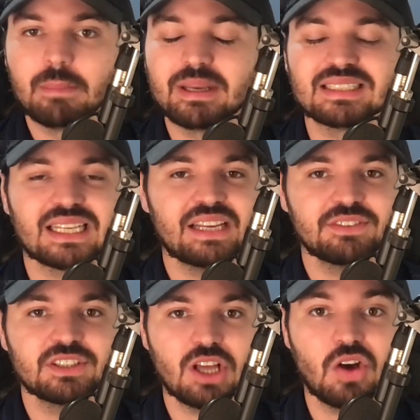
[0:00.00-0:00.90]
Because
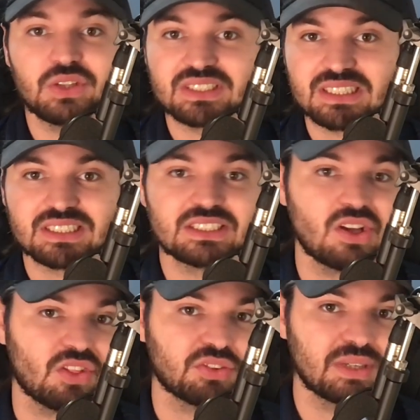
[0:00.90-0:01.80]
even though this is
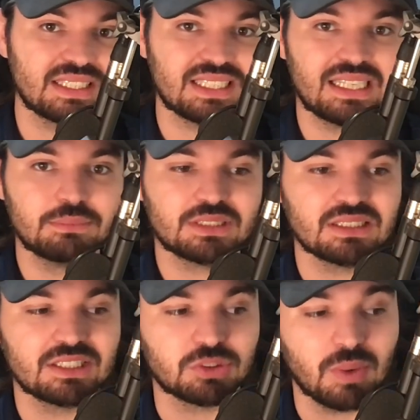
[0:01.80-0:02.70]
still three teams
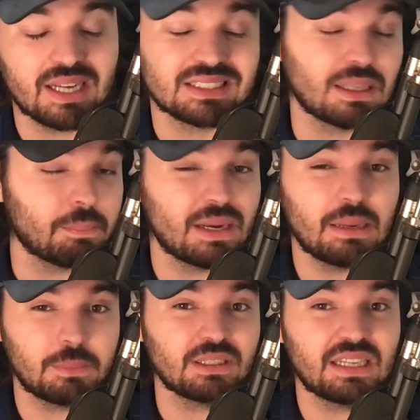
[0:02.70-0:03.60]
in this race that many
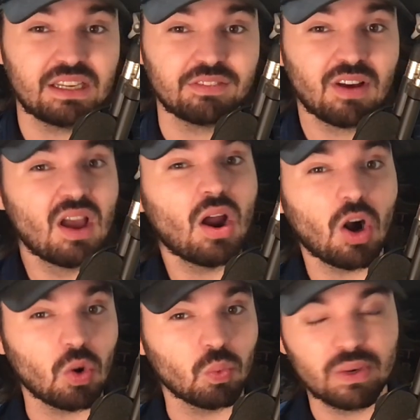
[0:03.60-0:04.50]
believe
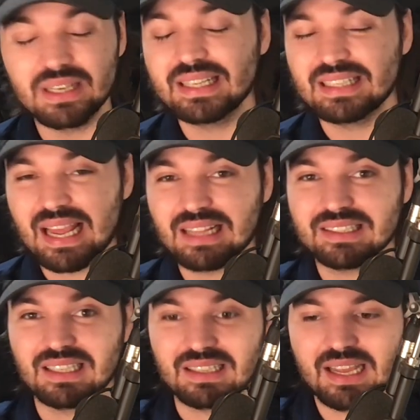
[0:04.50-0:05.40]
are really
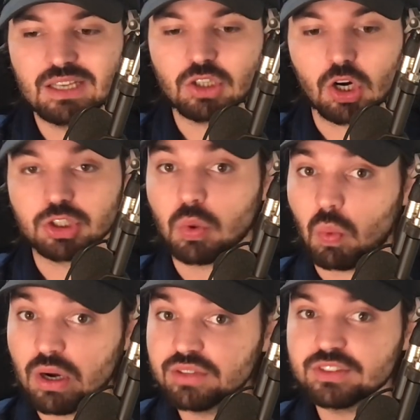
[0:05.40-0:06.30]
likely to land Arch,
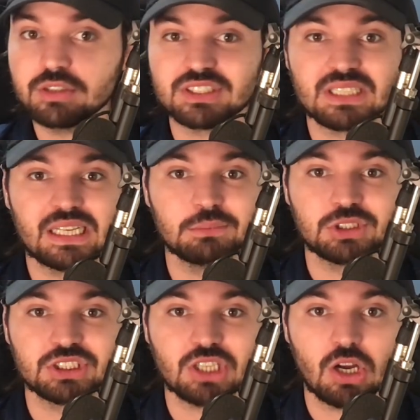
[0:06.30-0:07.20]
one of those teams
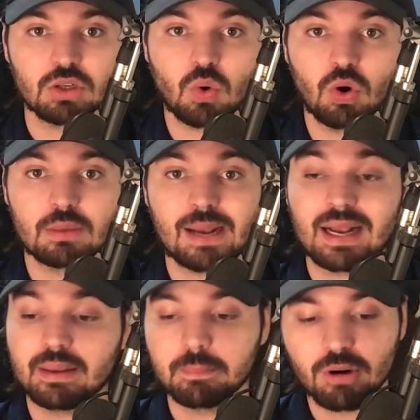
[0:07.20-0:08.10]
just got a
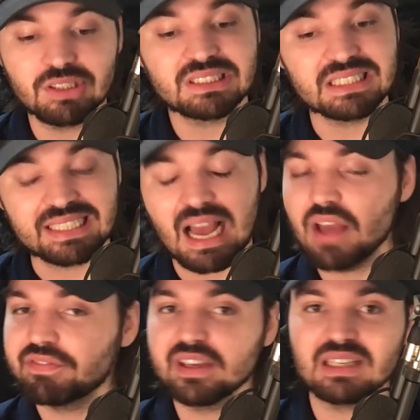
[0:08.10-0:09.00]
quarterback. And personally, I
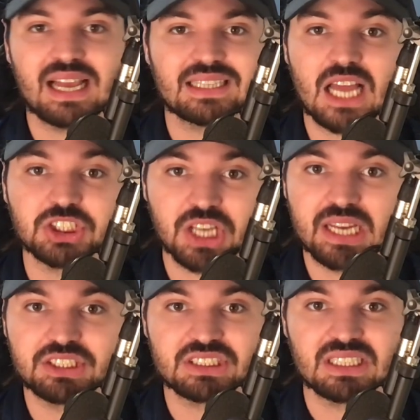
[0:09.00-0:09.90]
feel like that
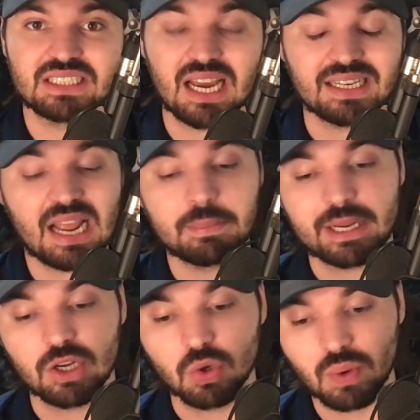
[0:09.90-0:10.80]
changes the
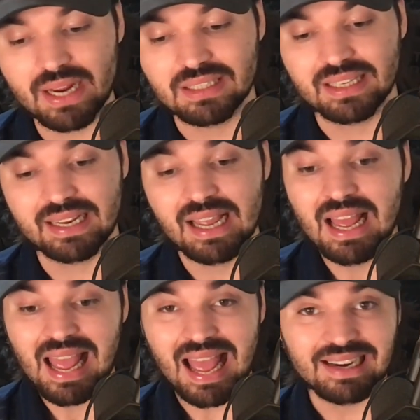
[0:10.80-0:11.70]
dynamic greatly.
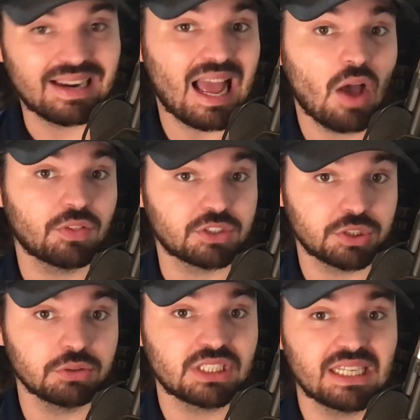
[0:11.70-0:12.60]
And now the
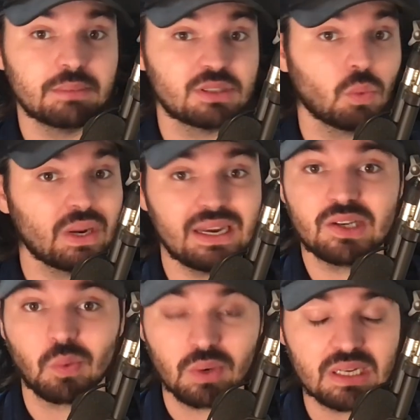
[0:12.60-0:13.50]
two teams that we need
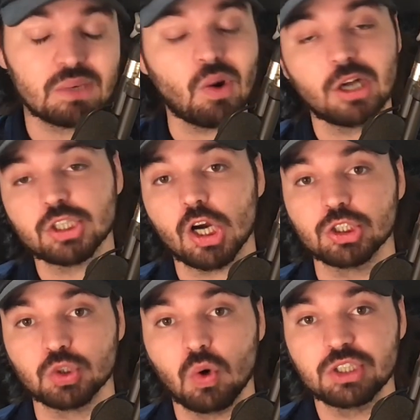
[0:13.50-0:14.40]
to really watch are
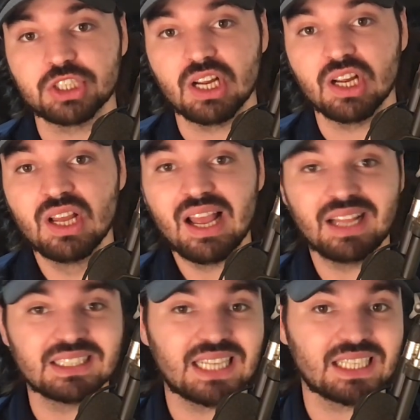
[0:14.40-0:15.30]
Georgia
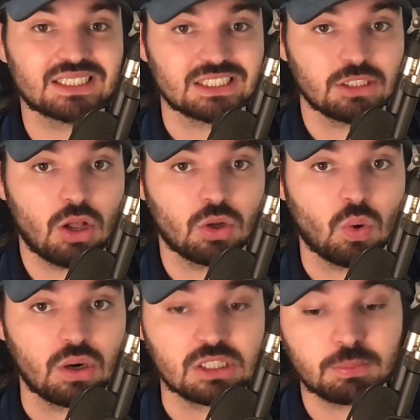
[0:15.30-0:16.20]
and the Texas
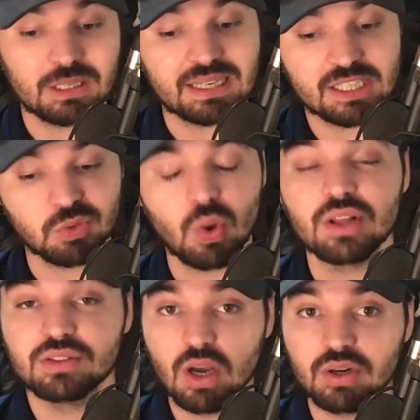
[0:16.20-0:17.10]
Longhorns. But it is
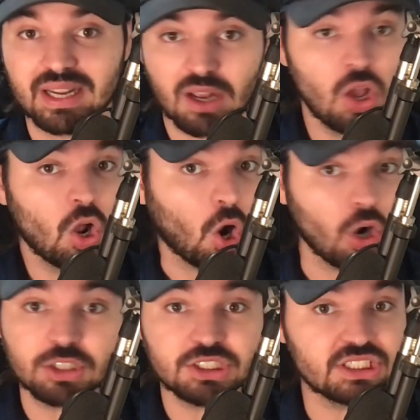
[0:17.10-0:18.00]
worth noting,
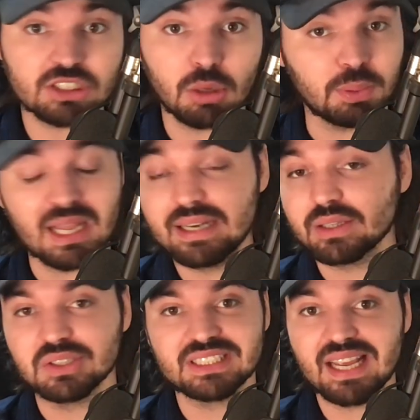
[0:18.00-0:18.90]
Arch is still planning
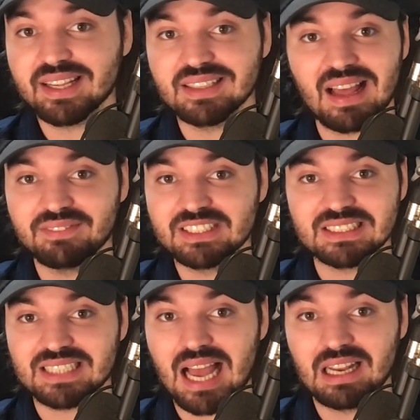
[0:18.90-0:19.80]
on taking that visit
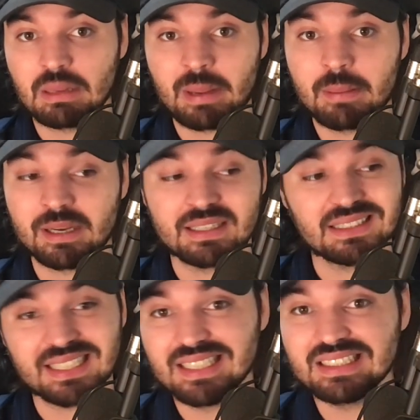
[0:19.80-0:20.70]
to Alabama. And at
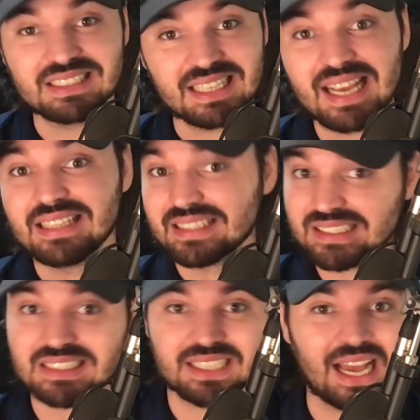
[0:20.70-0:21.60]
the end of the day, hey, this
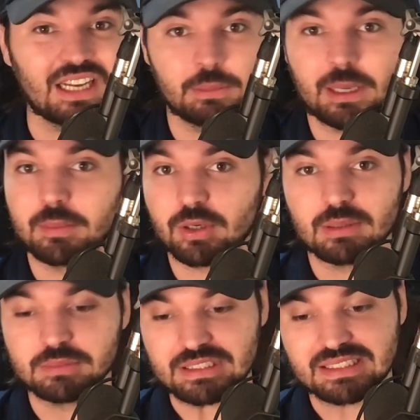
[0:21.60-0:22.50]
is the Alabama
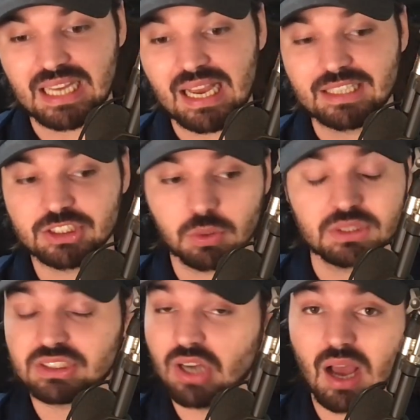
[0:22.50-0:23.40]
Crimson Tide, so
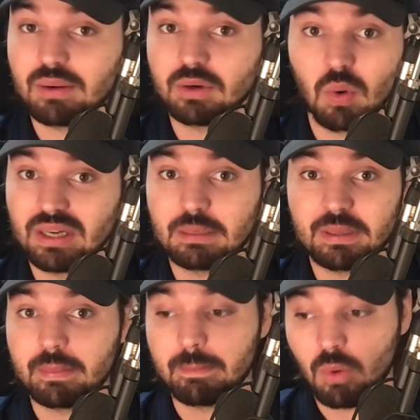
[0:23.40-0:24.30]
it's not going to
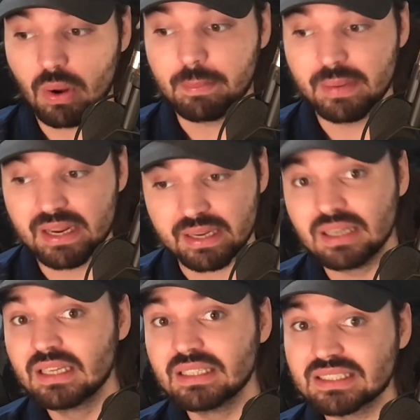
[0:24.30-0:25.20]
be on me
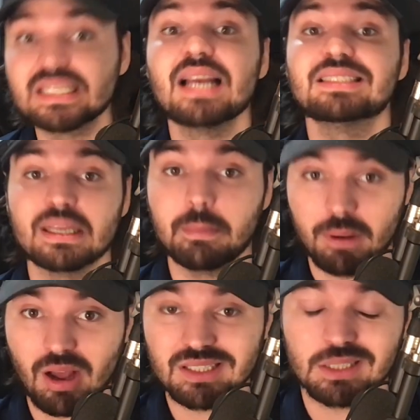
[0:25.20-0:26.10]
to say it's
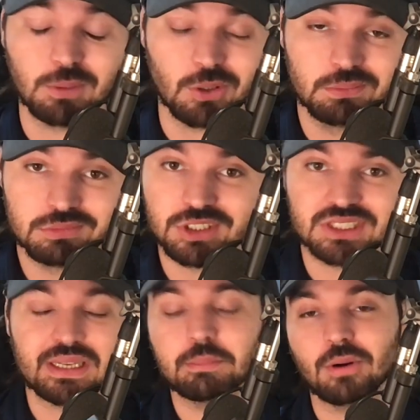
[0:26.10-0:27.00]
impossible,
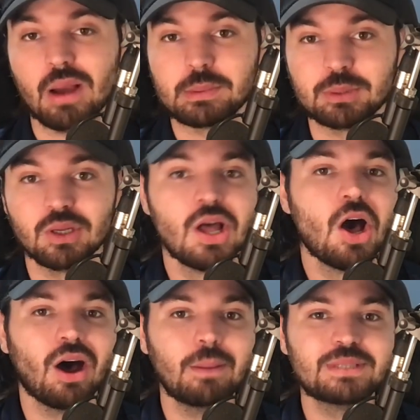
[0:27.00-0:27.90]
just improbable.
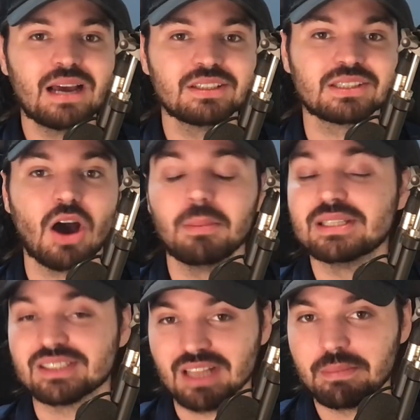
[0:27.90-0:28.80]
Hop down to the
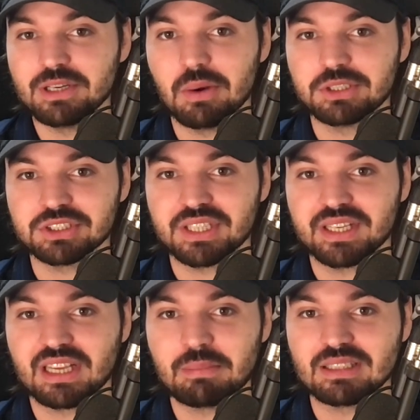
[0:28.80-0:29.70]
comments, let me know what you're
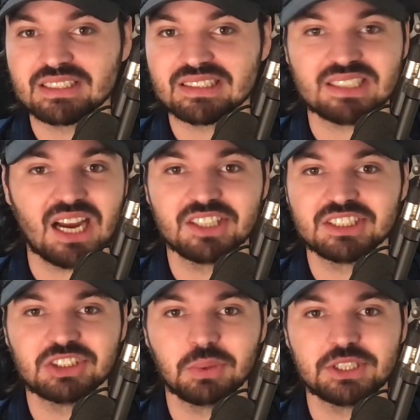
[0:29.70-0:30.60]
thinking about this entire
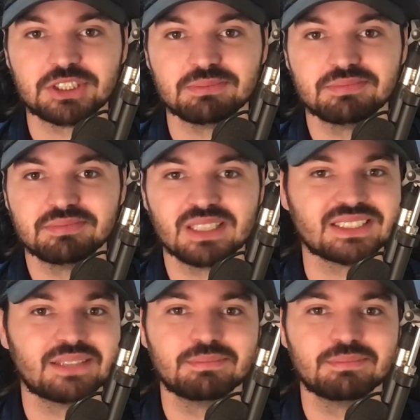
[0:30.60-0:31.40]
situation. That's it.